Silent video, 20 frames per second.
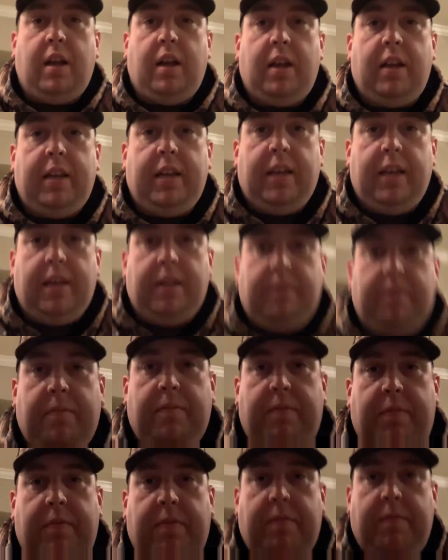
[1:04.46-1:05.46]

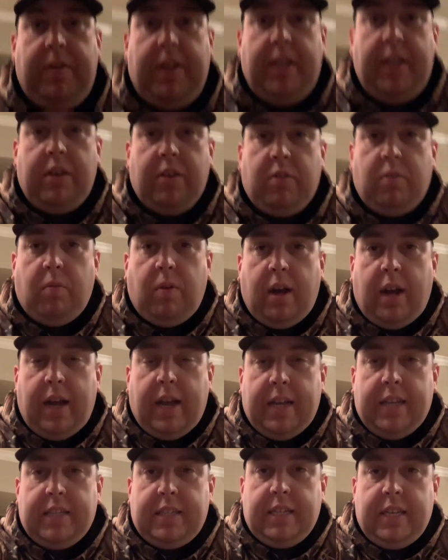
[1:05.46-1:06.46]
in
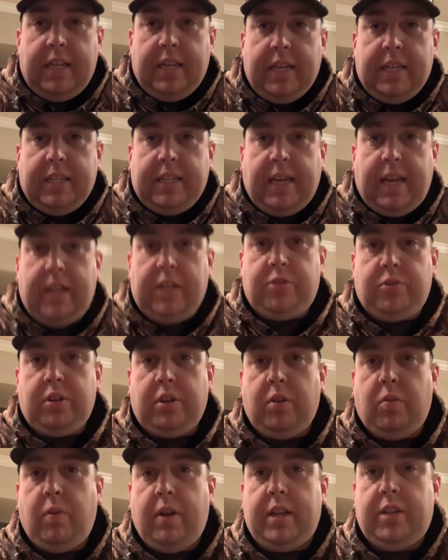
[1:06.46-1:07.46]
video-wise is answering
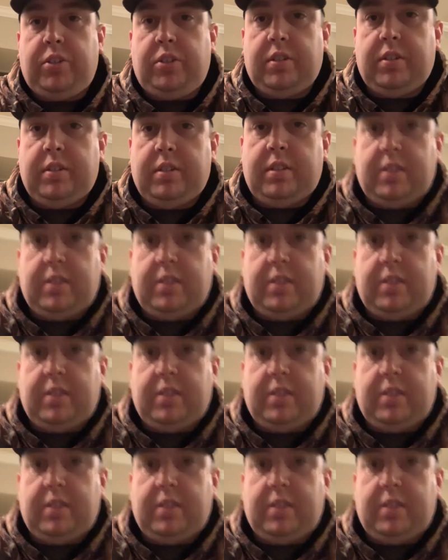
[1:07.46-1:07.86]
questions